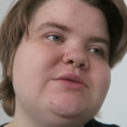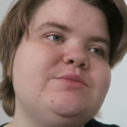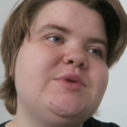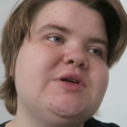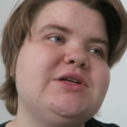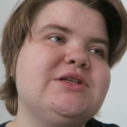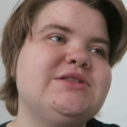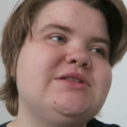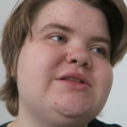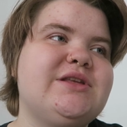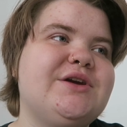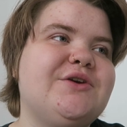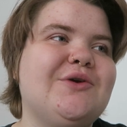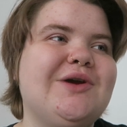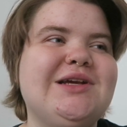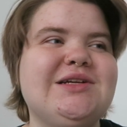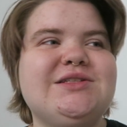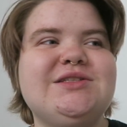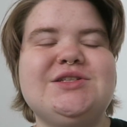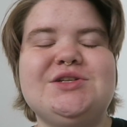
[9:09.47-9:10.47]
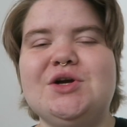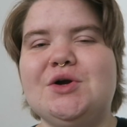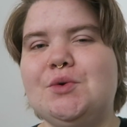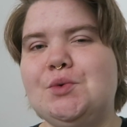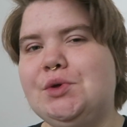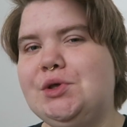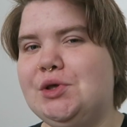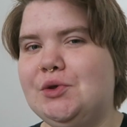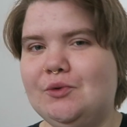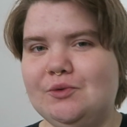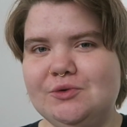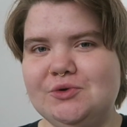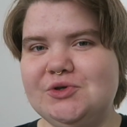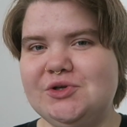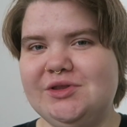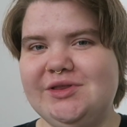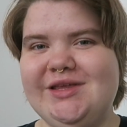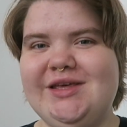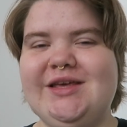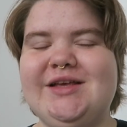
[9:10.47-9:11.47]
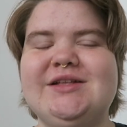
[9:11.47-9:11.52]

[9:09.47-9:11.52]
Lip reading: because there is no usually.